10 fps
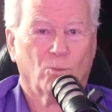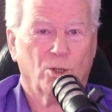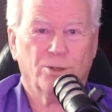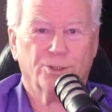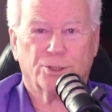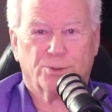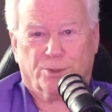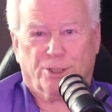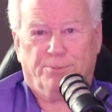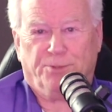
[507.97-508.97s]
You can just
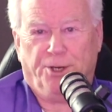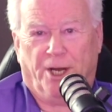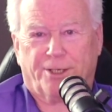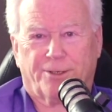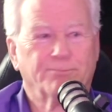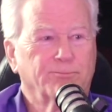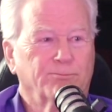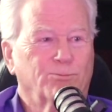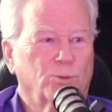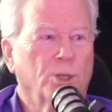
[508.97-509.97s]
keep the duck,
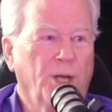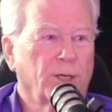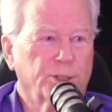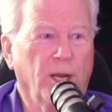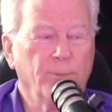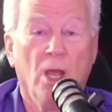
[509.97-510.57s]
the duck shape.